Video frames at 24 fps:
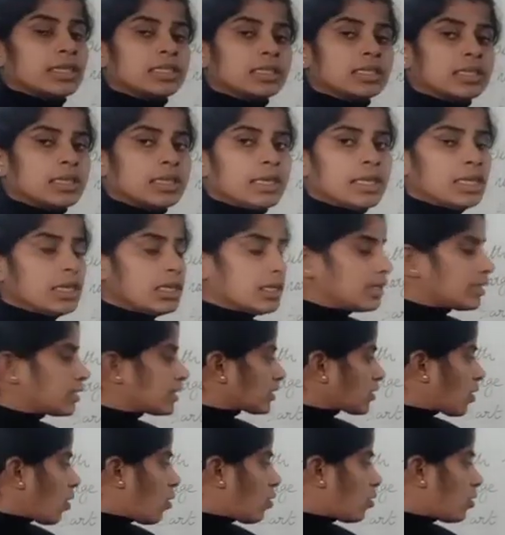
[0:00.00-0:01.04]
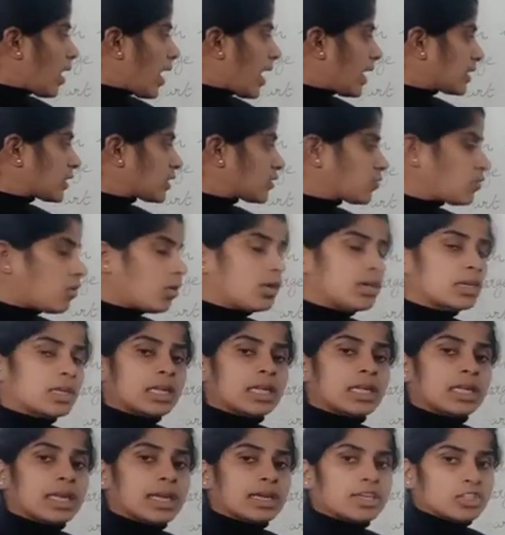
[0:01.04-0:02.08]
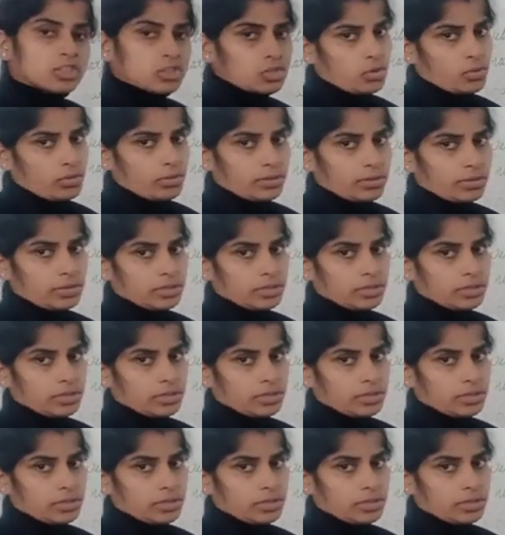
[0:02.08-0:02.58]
In Greek, it's called as what? Electron.